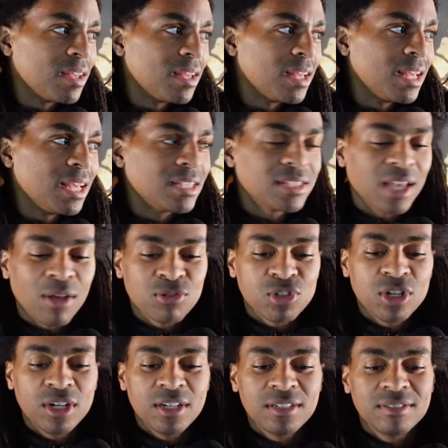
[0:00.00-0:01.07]
Sounds
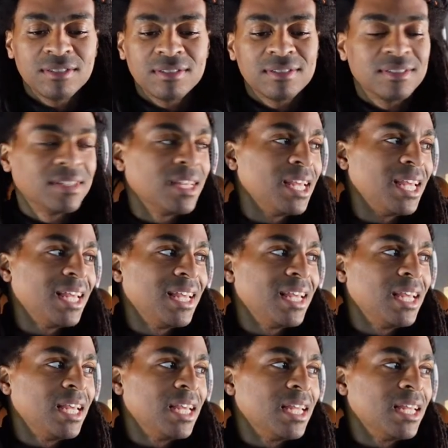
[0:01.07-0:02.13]
good.
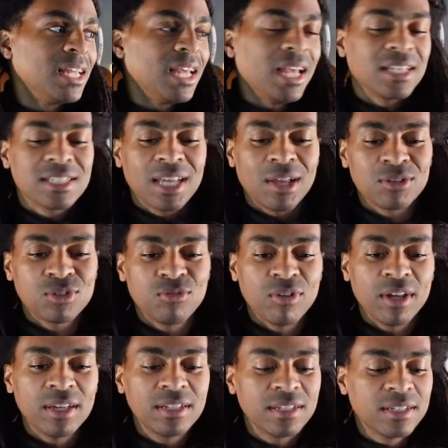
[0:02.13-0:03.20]
That sounds
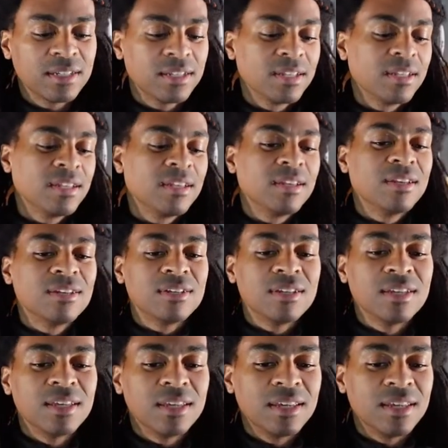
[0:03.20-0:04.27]
great.
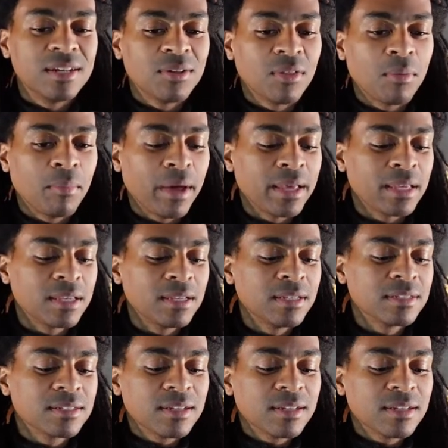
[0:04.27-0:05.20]
You know, the mic is